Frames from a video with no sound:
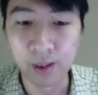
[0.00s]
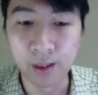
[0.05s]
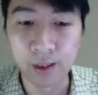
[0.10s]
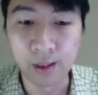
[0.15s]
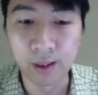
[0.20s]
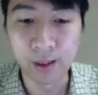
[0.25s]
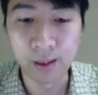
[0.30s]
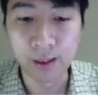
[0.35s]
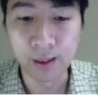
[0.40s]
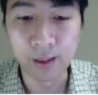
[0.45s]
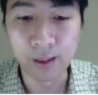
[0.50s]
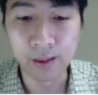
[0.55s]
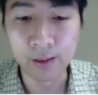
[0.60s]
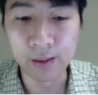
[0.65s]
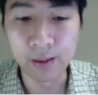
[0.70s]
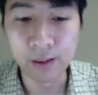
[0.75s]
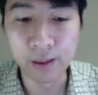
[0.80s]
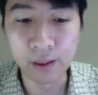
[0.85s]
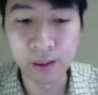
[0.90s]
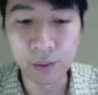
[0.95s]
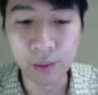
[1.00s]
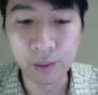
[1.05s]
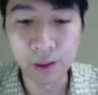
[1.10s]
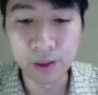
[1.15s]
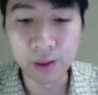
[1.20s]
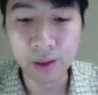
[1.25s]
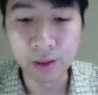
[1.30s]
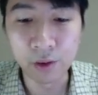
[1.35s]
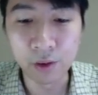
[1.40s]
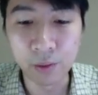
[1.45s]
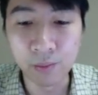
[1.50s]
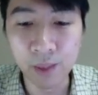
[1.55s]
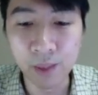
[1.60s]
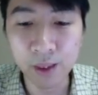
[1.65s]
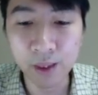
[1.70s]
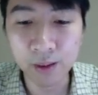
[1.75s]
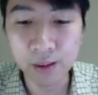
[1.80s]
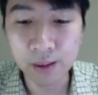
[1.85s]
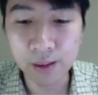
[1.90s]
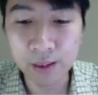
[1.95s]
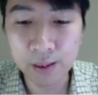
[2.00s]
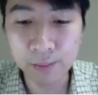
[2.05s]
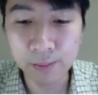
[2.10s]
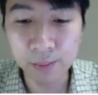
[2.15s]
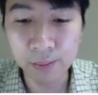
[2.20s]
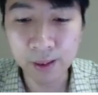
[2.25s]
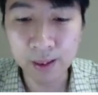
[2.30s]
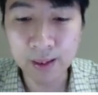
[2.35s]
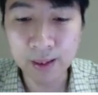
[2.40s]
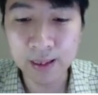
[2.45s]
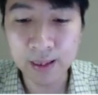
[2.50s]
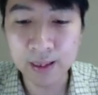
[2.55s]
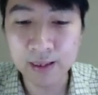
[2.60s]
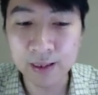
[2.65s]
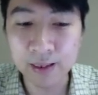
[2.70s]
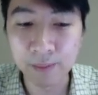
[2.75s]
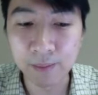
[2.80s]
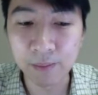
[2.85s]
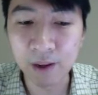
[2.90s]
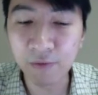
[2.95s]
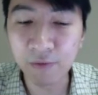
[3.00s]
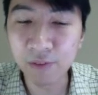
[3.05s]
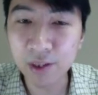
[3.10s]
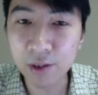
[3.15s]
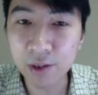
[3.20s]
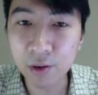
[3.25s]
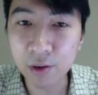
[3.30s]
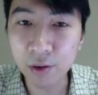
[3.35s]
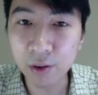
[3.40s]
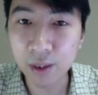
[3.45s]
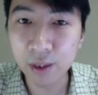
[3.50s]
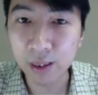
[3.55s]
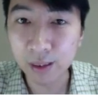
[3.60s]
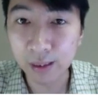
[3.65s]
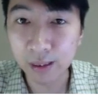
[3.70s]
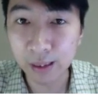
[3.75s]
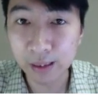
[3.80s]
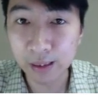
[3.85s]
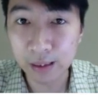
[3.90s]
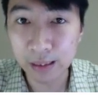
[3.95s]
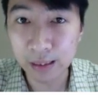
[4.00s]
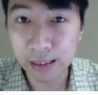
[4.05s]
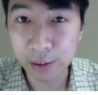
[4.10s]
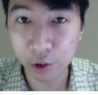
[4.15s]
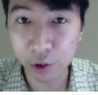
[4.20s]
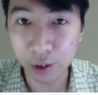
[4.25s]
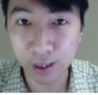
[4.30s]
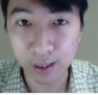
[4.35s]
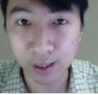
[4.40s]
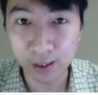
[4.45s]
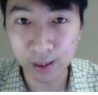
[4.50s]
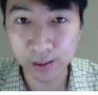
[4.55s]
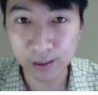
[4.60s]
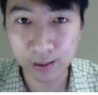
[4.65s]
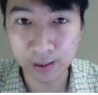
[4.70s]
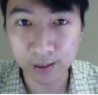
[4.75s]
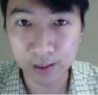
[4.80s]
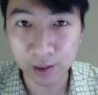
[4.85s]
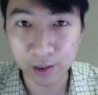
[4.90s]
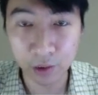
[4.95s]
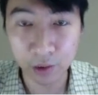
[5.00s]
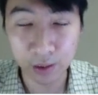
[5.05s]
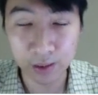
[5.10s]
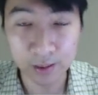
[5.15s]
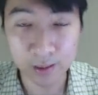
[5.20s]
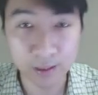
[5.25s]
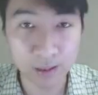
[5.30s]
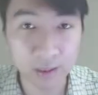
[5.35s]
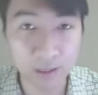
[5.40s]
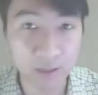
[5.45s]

and they wanted to make this place as their buffer zone against each other. As you can see, it's